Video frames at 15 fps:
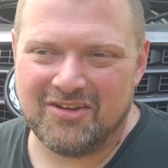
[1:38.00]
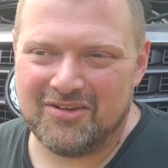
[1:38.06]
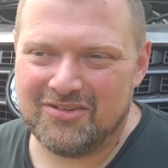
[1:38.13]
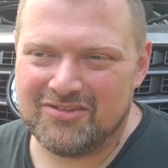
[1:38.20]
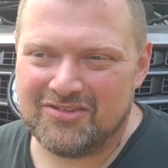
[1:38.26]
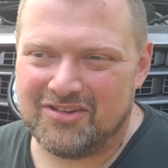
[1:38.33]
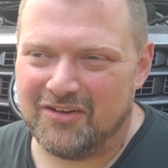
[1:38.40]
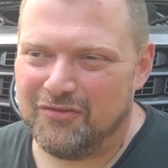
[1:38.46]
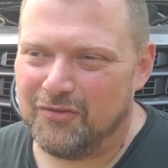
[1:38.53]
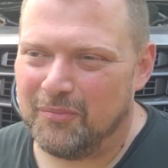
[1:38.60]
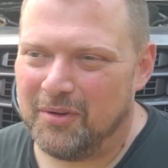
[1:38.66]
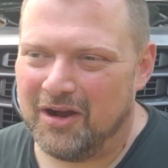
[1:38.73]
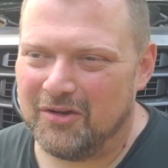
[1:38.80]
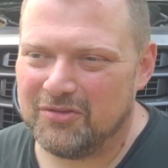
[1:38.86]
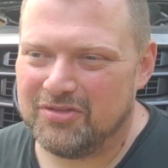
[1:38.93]
stuff
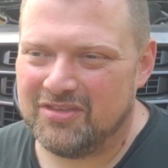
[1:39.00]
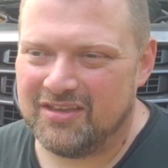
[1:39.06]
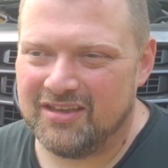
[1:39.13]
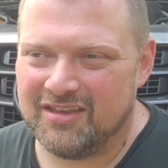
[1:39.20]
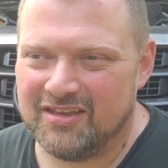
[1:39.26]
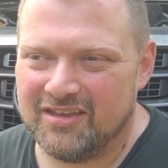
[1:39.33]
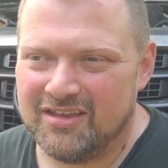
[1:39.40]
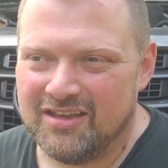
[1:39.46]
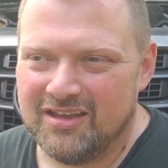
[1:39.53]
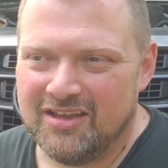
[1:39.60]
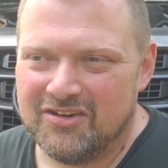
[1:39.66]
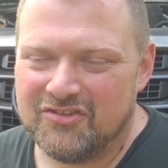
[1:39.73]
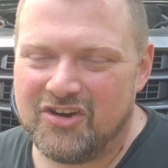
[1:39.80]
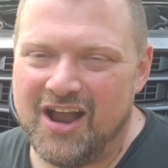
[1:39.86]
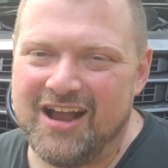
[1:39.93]
about the
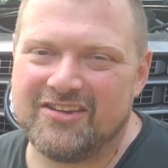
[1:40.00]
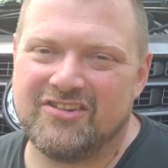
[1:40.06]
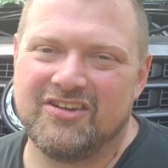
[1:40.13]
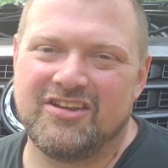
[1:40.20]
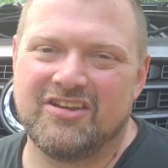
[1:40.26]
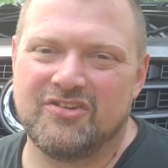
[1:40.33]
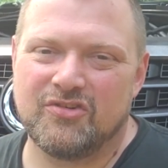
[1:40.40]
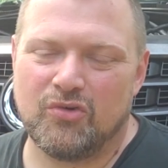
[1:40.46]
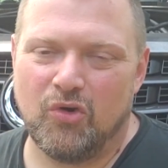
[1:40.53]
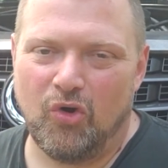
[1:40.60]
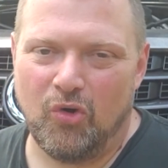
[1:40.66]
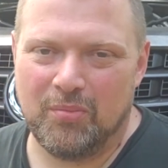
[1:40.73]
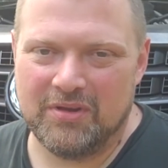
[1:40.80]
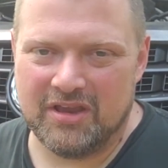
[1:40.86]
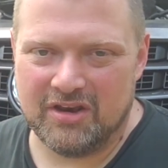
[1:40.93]
traction
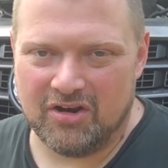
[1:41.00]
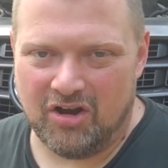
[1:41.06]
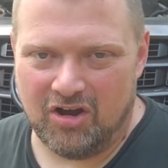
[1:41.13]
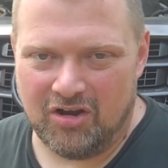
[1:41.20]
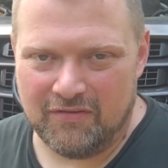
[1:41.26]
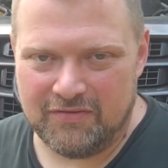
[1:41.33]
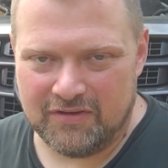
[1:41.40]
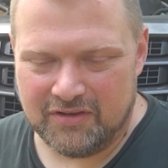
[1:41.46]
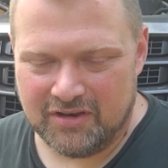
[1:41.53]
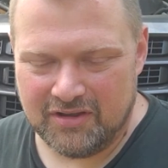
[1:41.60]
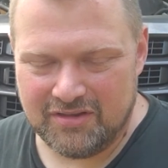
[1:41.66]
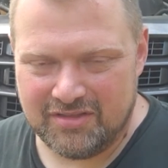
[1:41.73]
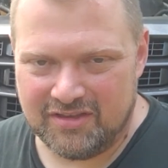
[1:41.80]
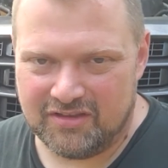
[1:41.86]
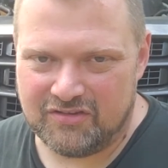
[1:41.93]
control being off and
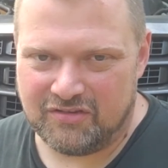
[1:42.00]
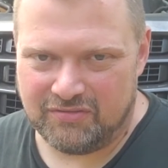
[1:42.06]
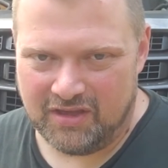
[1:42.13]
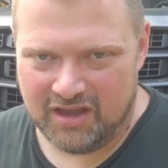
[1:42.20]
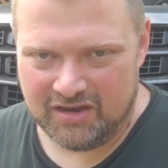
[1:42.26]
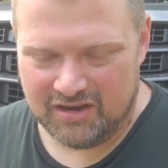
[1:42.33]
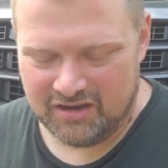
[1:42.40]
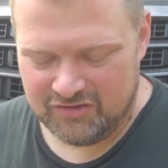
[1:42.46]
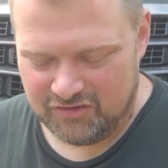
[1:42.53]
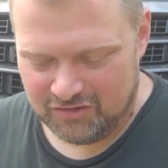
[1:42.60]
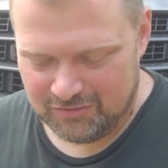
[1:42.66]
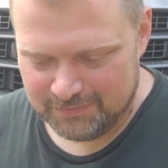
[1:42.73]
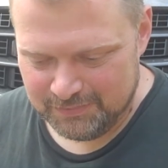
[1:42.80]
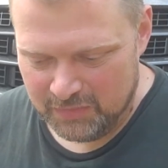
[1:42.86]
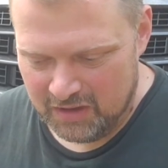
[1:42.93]
things of that nature.
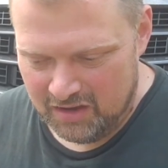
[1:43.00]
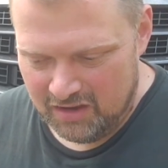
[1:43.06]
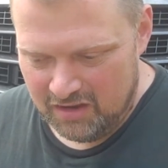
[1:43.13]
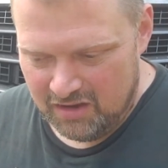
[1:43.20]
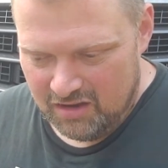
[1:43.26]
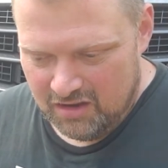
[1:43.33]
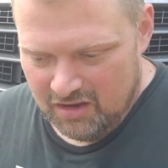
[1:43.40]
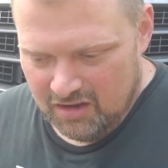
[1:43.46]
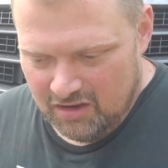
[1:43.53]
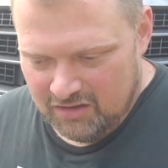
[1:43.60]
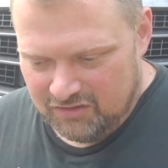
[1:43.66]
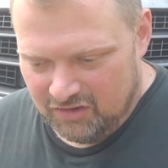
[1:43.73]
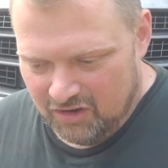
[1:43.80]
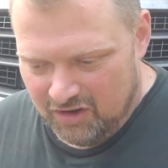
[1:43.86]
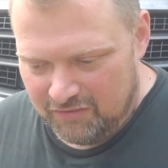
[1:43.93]

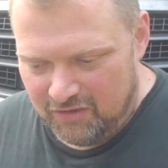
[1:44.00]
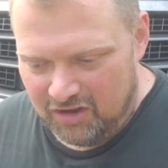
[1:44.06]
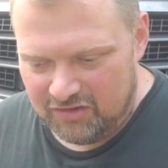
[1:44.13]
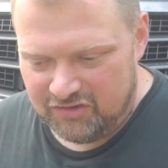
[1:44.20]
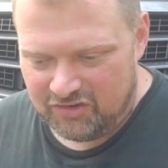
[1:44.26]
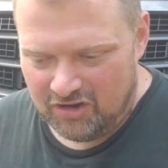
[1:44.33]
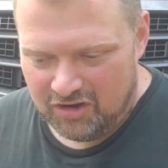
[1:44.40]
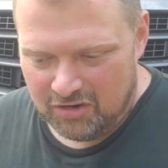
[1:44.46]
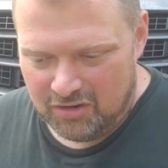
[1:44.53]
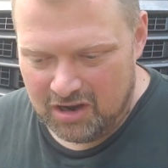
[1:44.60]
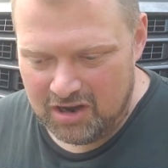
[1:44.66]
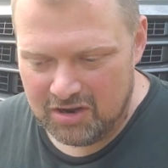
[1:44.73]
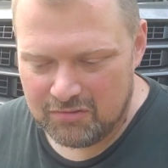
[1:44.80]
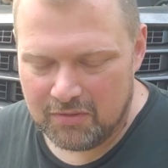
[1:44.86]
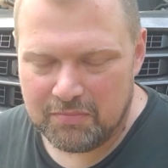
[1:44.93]
So I've also
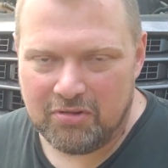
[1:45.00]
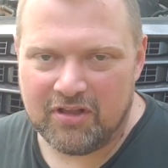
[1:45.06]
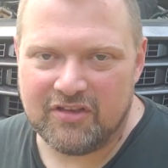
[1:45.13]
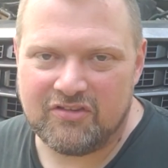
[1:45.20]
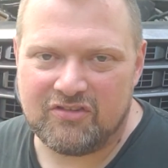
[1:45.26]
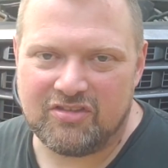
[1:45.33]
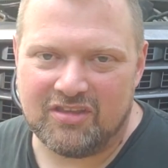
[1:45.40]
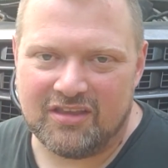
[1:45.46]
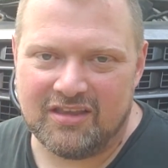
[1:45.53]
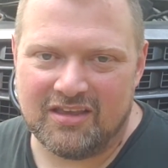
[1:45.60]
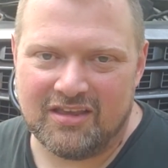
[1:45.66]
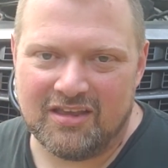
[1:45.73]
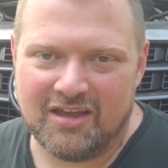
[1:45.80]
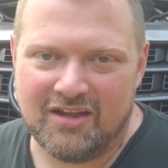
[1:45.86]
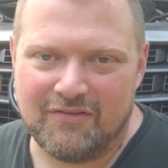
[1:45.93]
replaced
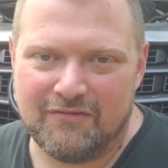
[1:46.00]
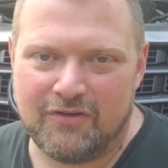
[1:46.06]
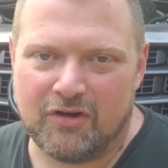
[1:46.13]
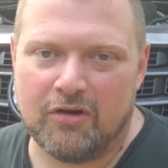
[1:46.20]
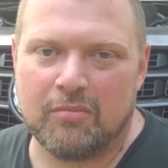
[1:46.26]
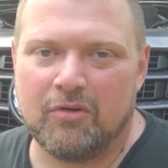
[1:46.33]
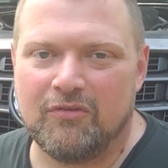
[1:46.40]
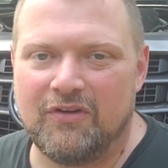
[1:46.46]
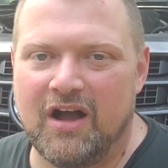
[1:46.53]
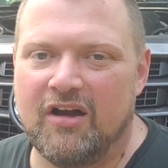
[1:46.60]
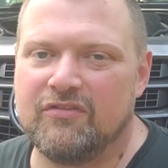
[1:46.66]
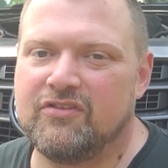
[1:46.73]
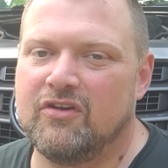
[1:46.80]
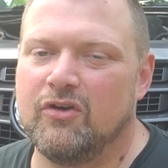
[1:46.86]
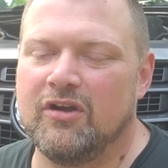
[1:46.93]
the variable
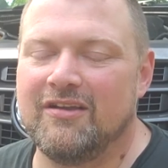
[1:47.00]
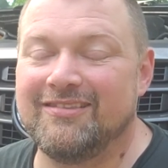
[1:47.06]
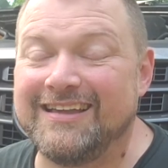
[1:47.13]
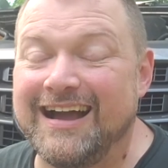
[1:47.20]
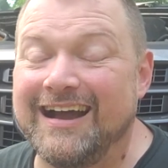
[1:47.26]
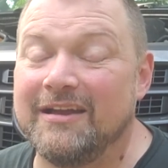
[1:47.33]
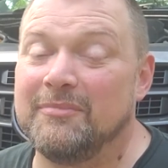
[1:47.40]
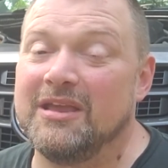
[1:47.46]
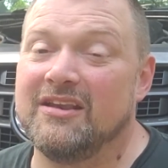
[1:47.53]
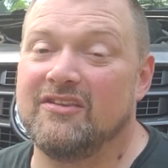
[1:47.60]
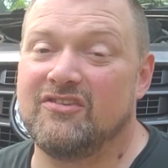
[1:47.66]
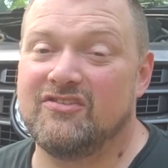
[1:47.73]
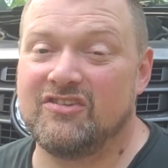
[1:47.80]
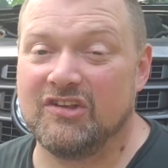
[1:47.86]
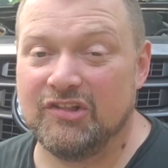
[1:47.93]
valve timing
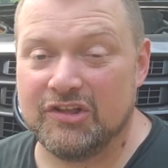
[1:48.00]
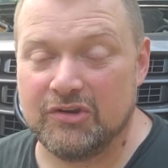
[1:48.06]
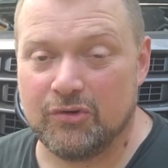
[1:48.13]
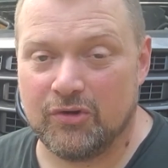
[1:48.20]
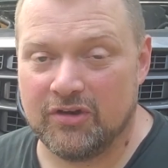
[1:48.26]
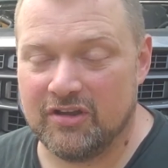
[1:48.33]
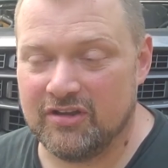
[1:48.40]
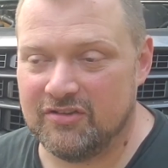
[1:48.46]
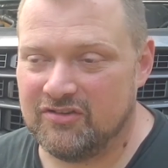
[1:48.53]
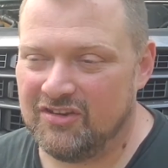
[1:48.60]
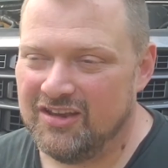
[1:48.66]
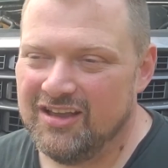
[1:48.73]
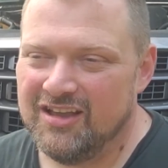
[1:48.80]
solenoids,